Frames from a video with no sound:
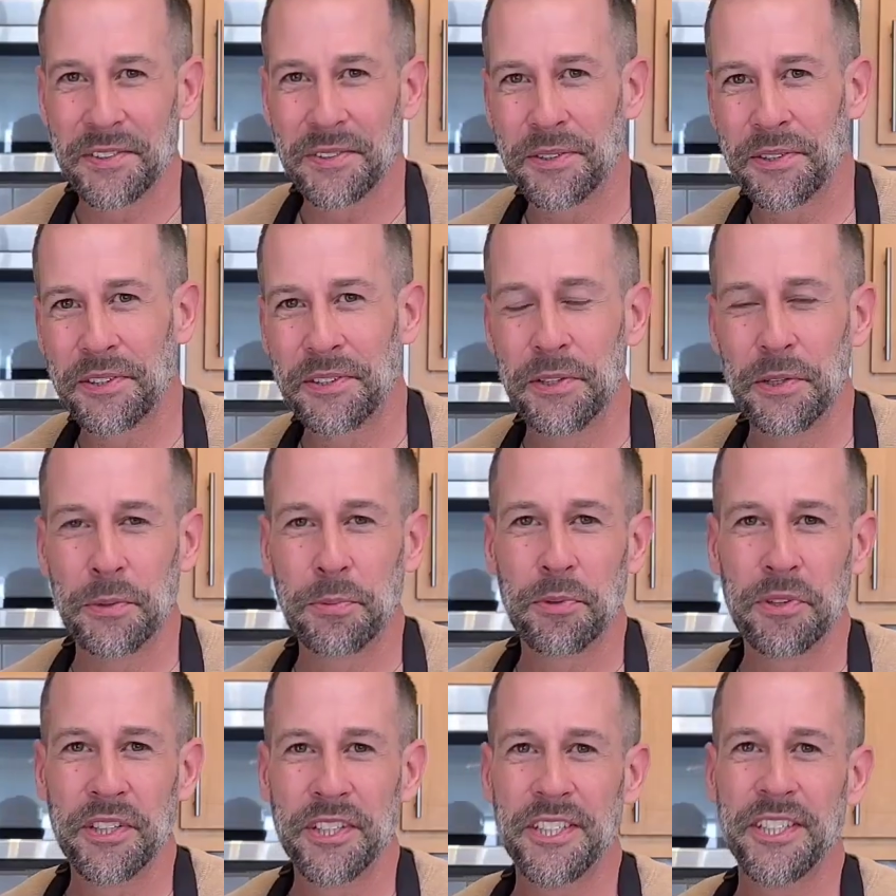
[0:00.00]
I
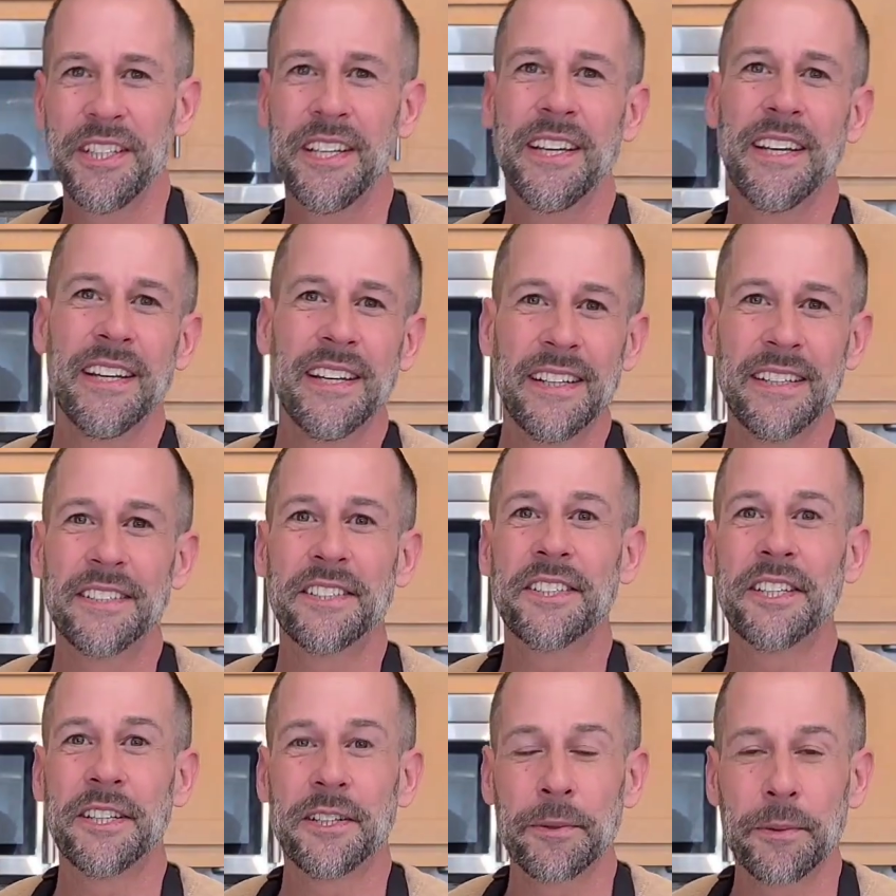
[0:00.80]
certainly do
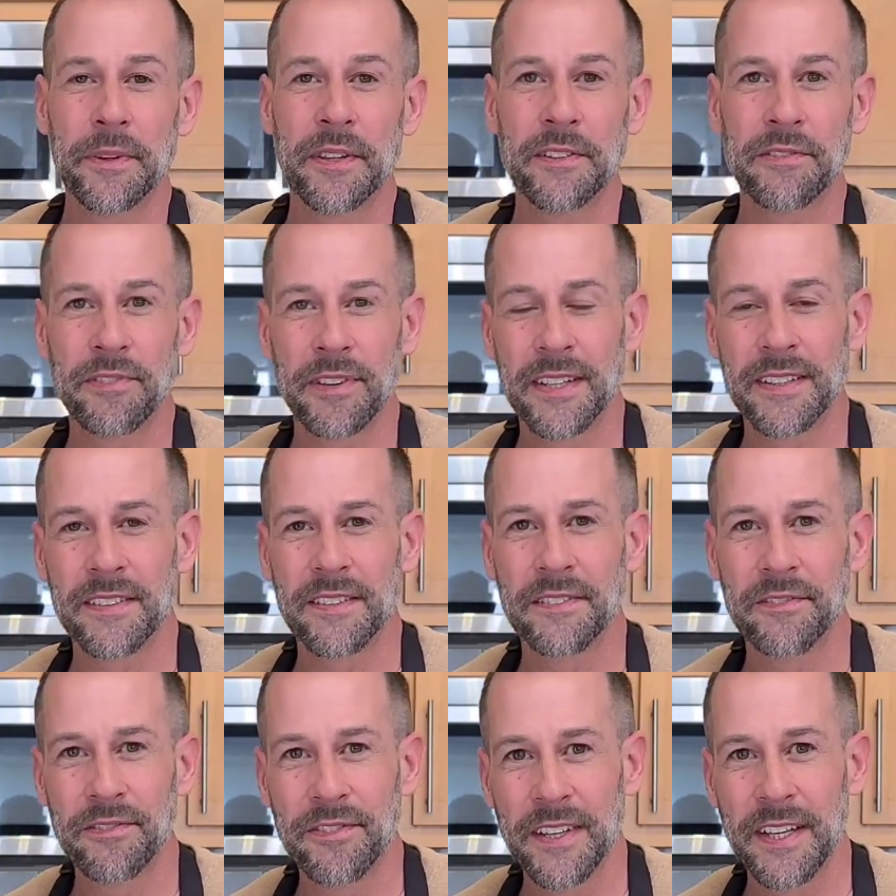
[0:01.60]
appreciate it. Share it with your
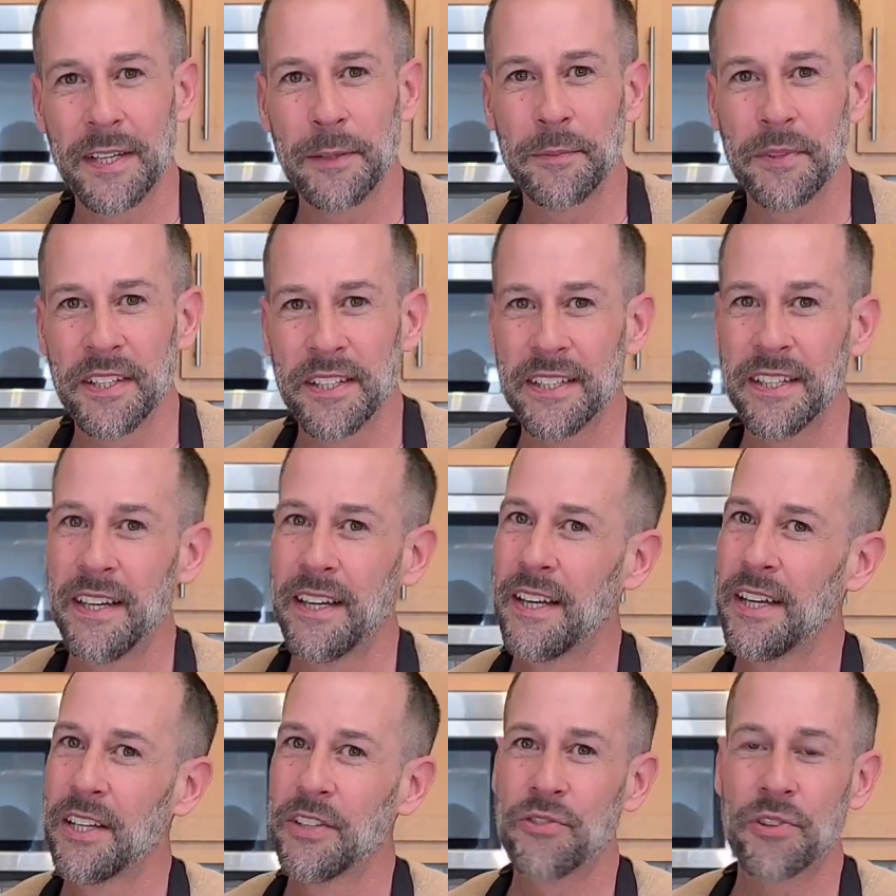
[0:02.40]
friends and
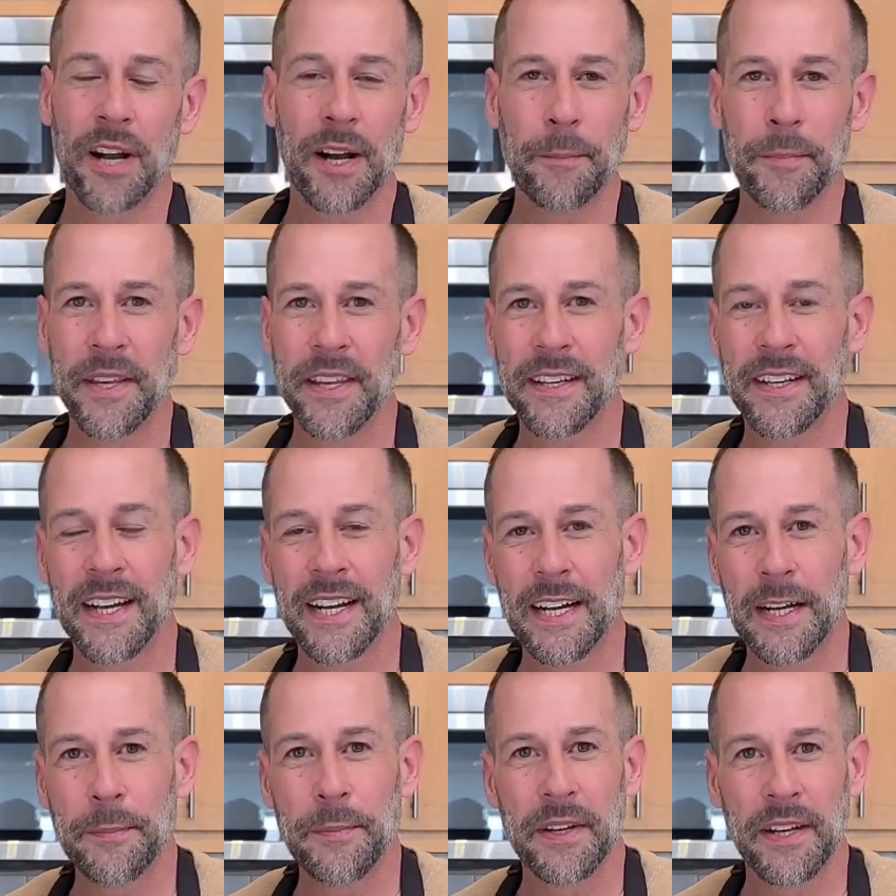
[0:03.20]
family. Drop
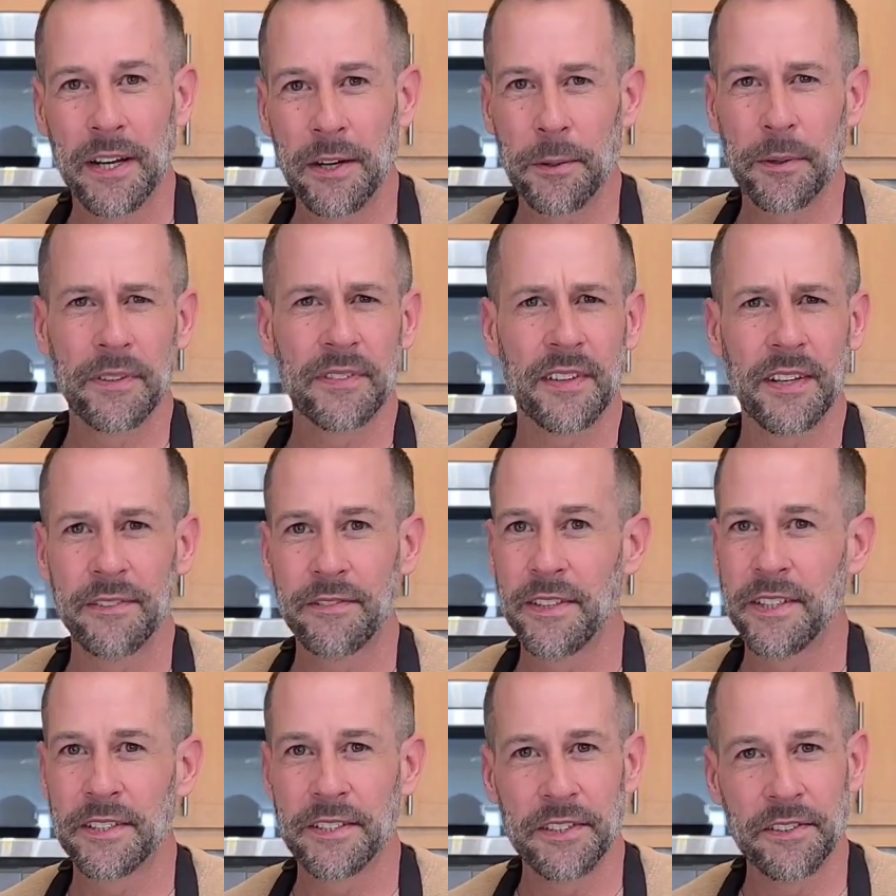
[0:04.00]
me a comment. I
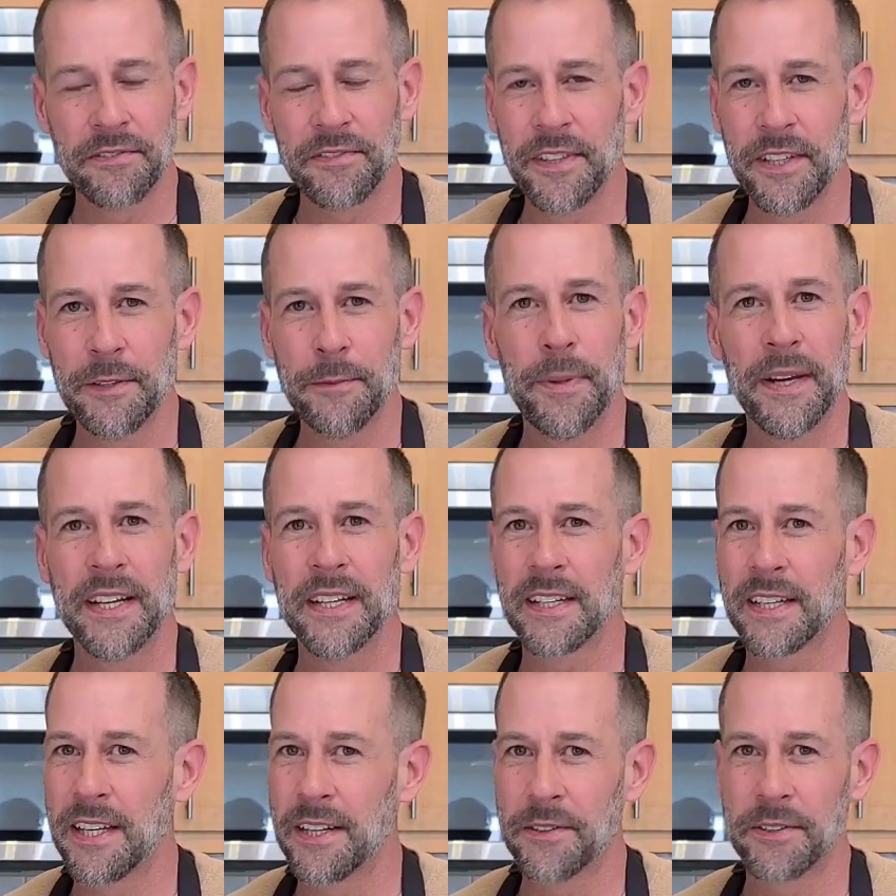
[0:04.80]
always love hearing your
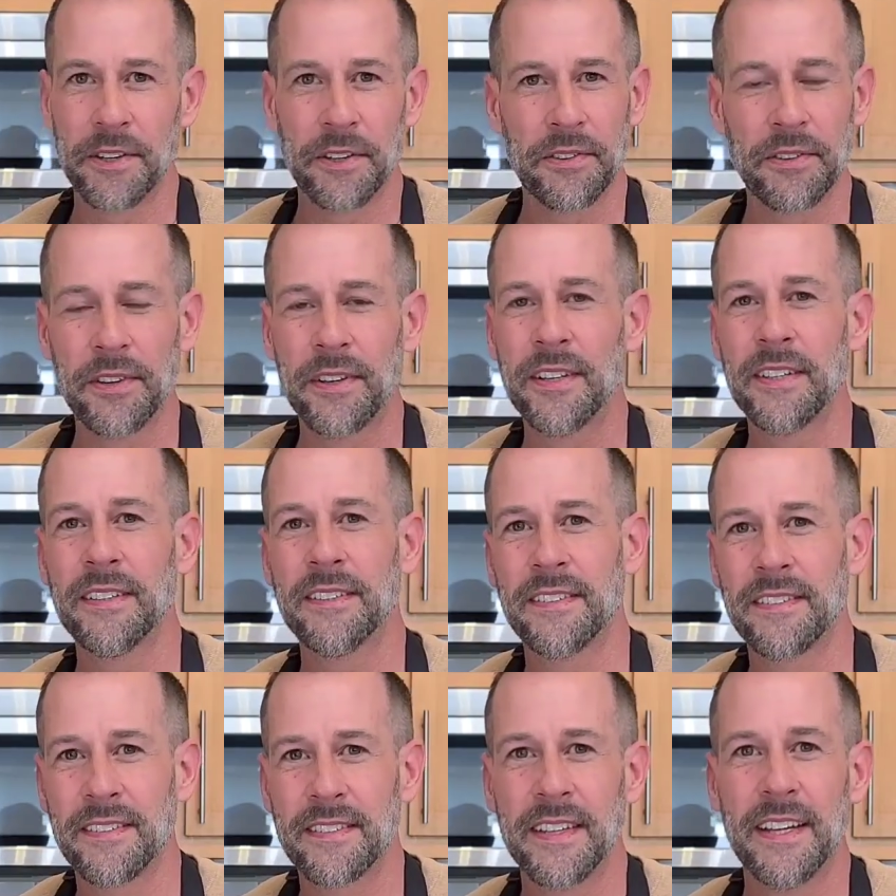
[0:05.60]
feedback, hearing your
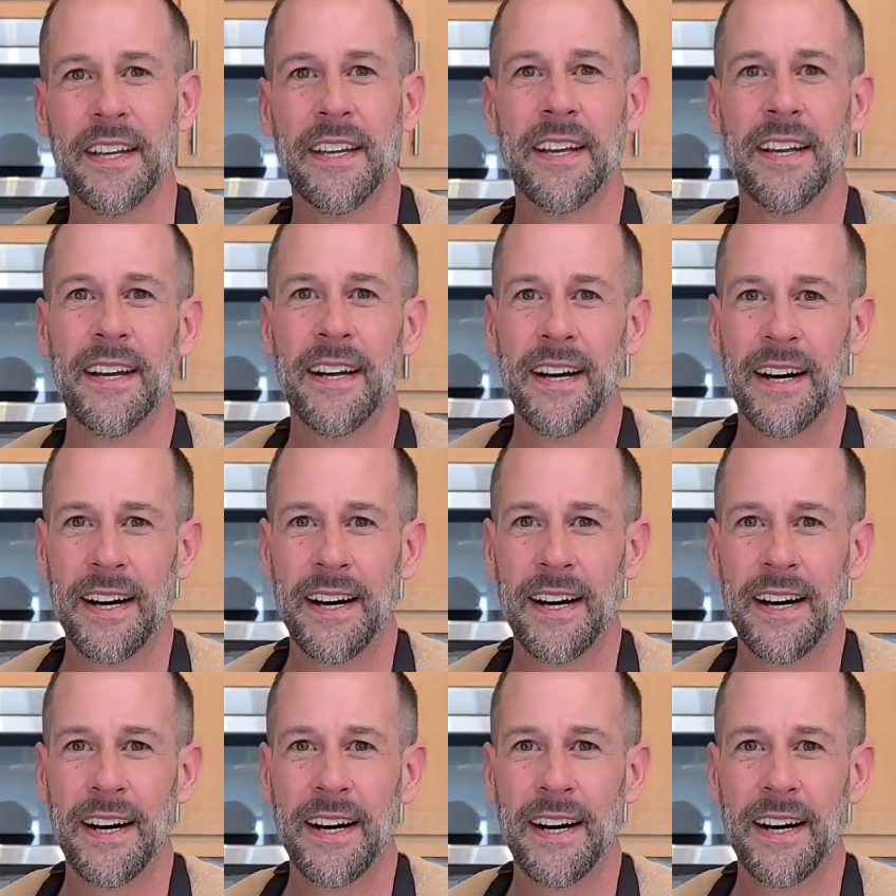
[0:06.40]
thoughts.